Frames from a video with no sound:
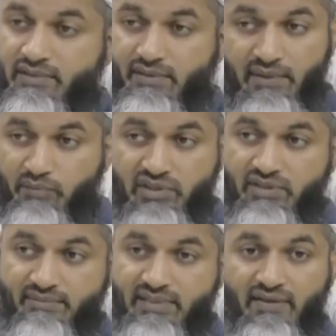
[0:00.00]
Some of the
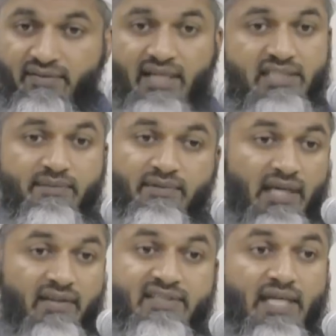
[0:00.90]
Muslims out there, some of
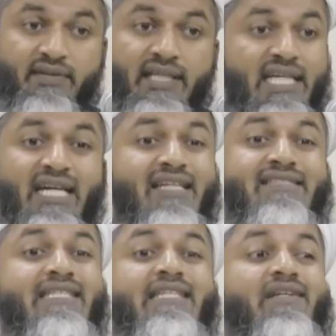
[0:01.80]
the others out there, they
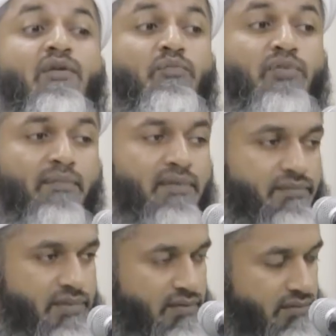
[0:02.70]
can't see their own
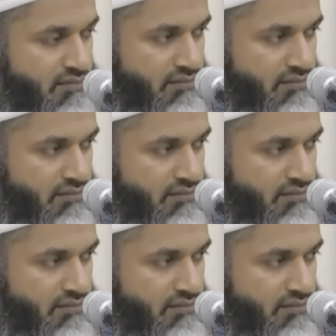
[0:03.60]
problems.